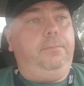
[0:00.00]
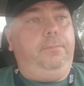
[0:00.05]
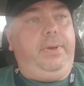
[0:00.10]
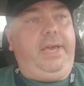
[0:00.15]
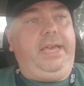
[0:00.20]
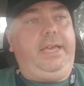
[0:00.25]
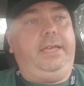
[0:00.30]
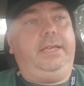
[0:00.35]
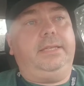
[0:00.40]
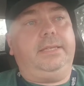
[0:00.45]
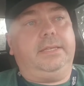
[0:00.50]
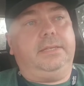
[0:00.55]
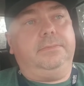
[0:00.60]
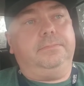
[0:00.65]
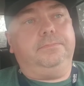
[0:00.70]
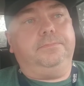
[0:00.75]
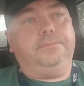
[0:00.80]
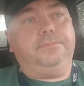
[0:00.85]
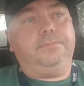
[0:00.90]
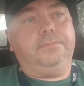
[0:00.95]
base,
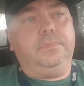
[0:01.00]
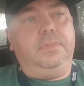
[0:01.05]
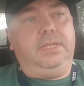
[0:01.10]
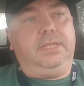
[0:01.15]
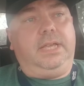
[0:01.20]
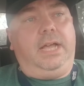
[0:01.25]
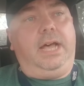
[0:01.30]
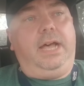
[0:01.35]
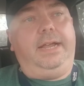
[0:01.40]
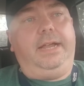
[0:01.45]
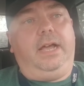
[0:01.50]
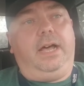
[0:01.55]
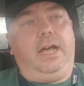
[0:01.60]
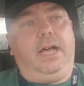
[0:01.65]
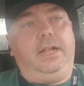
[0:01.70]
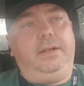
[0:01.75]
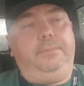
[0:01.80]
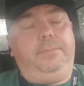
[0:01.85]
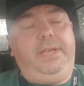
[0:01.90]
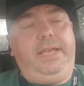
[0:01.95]

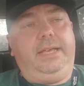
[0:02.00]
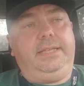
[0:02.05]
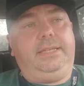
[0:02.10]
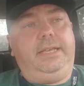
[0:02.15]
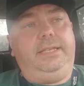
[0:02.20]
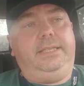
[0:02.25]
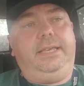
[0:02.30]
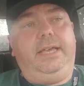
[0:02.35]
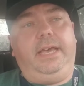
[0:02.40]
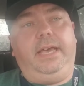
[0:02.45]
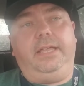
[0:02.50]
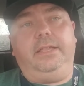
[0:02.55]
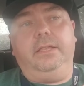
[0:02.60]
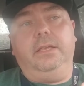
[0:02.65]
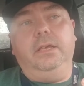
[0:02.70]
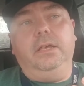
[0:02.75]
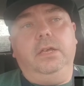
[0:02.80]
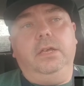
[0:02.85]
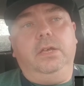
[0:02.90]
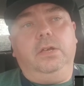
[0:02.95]
Zion, PSA 10
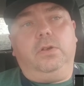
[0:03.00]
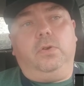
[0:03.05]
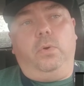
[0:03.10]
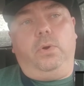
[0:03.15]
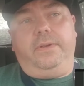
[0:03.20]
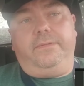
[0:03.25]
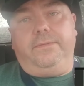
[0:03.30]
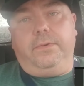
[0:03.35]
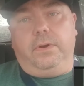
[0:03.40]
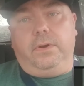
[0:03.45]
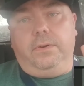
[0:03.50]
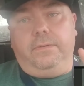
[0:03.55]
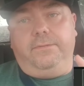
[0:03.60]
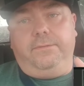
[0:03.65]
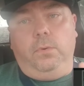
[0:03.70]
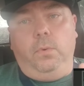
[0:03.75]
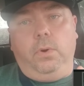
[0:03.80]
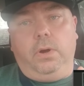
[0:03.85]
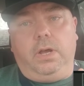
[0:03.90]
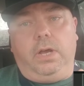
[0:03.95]
going for
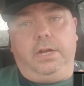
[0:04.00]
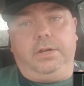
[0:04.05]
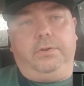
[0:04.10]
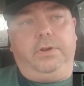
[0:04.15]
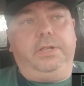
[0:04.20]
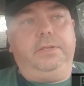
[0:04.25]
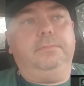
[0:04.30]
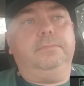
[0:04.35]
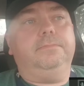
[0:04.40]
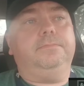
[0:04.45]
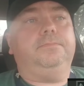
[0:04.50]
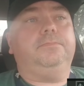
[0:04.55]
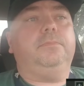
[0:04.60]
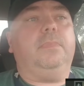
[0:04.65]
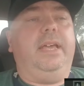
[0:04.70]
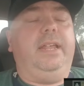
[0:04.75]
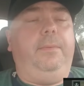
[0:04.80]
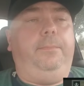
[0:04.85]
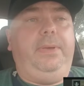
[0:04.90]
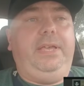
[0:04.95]
$400,
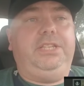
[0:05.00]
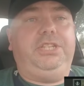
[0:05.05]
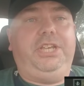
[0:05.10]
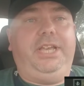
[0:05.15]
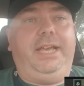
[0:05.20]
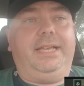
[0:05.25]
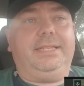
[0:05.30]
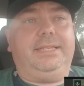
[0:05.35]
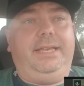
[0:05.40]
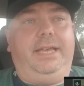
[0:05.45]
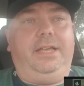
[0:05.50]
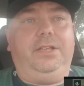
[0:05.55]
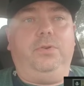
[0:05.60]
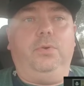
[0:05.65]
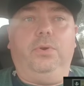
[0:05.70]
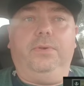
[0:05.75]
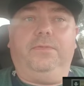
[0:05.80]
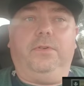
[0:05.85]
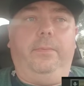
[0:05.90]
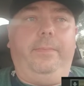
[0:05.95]
and a BGS 10
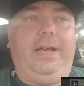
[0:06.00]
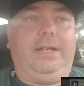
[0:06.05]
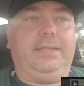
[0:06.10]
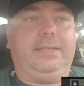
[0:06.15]
going for about